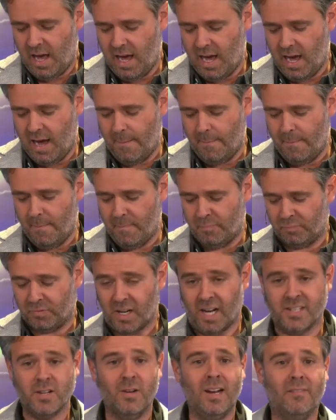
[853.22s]

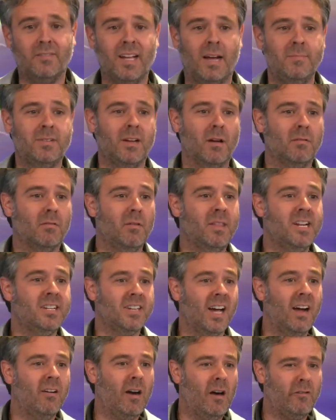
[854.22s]
I don't have time to go through the
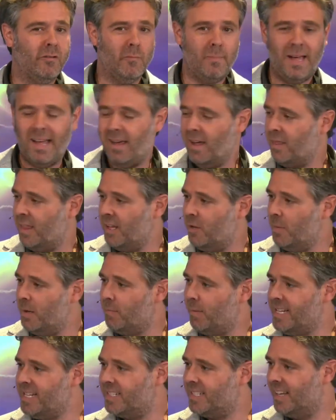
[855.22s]
entire alphabet. I think you'll
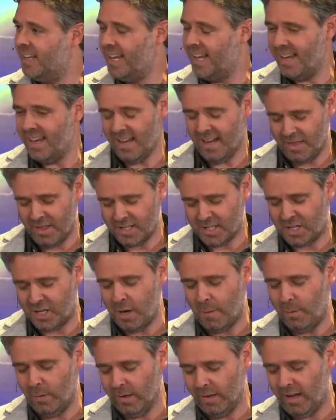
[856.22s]
be pleased to hear. There's a
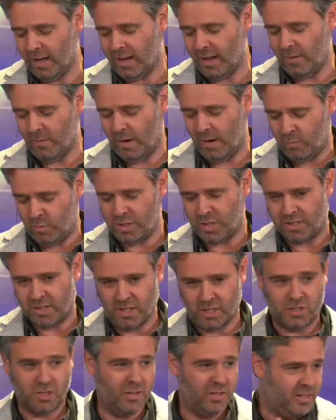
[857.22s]
couple I will just
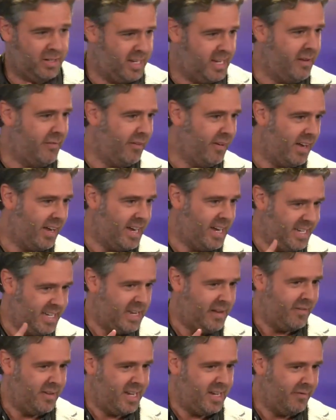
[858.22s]
touch on. DeFi,
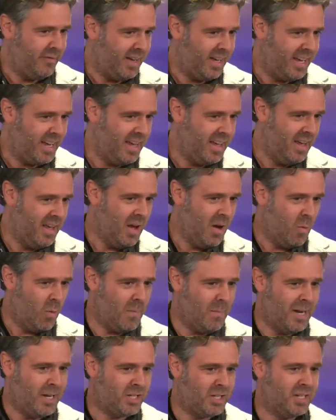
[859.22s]
D for DeFi,
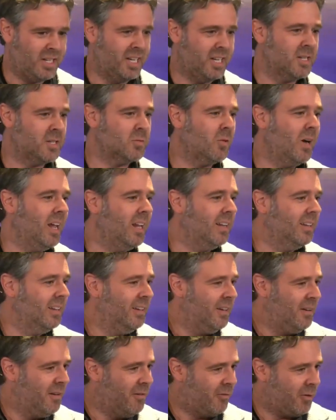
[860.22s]
we mentioned it as well.
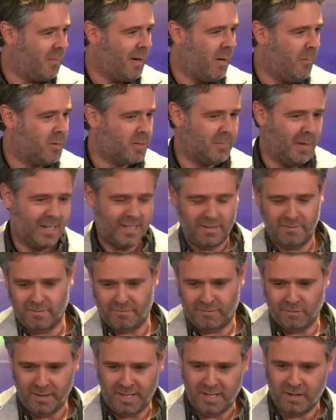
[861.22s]
From our perspective, I
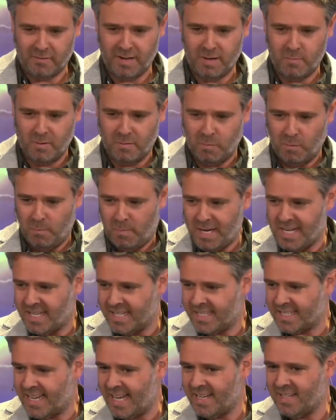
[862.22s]
fully agree with what
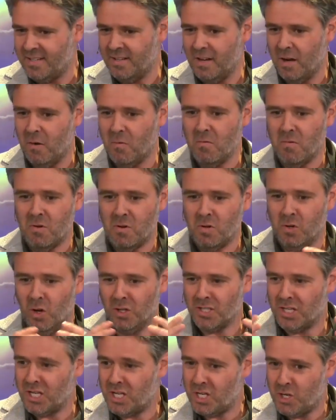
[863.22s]
Peter said.
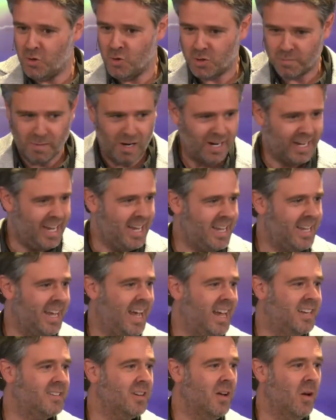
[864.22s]
Not a huge market
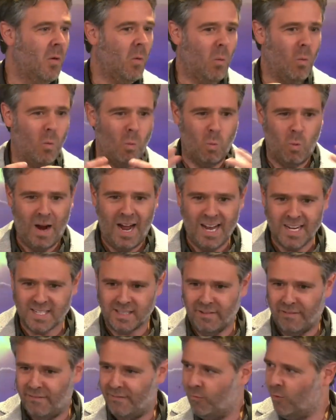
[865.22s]
yet. Where's
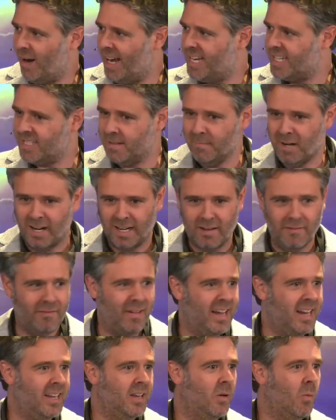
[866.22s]
the market
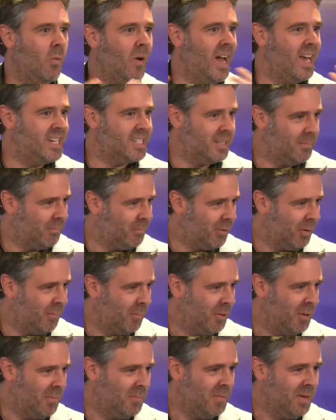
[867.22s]
failure? Where's the
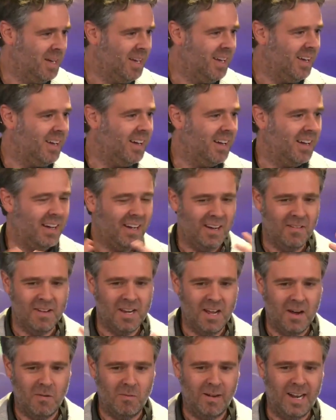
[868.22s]
problem?
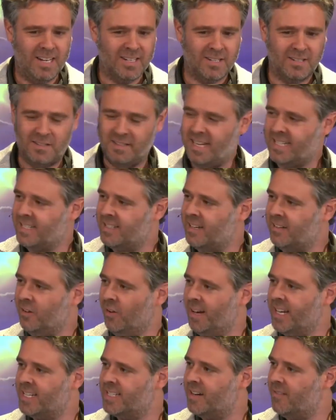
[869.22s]
Let's
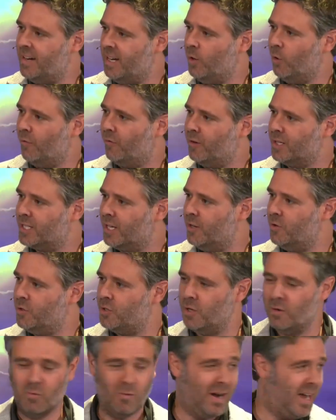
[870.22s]
not necessarily look for a
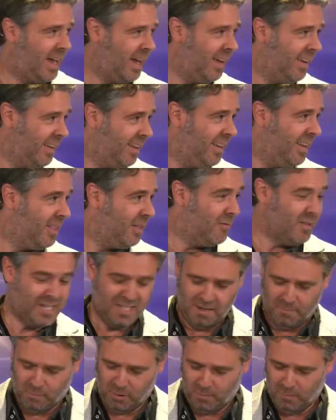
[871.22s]
solution where there
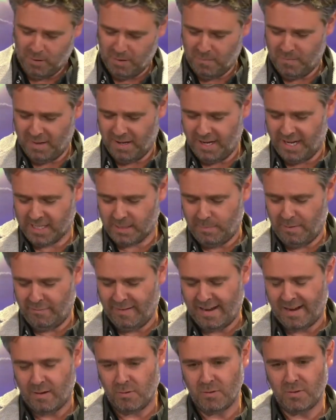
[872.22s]
isn't a problem to be
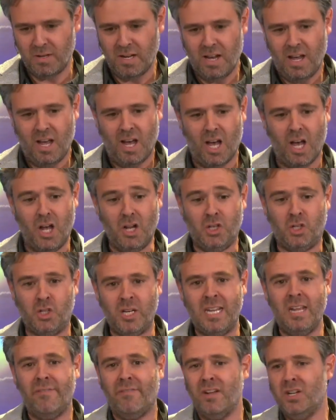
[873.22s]
found.
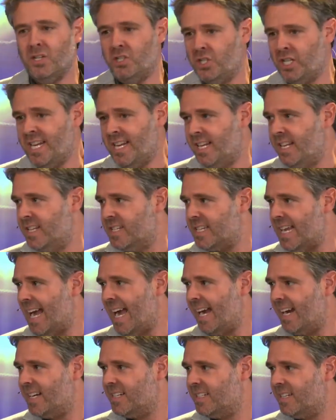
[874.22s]
G for Genius
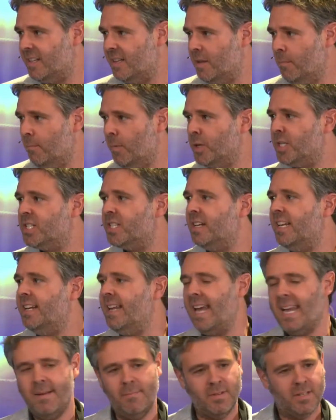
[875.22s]
Act, the modestly
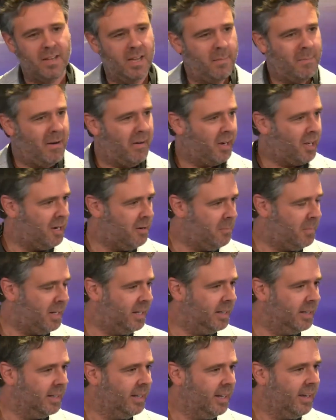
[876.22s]
named American
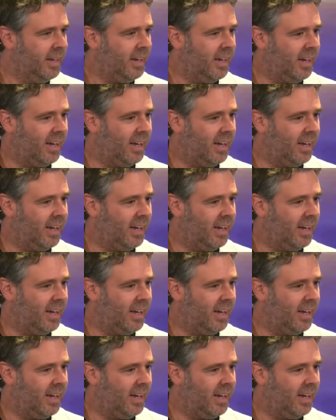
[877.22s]
bill,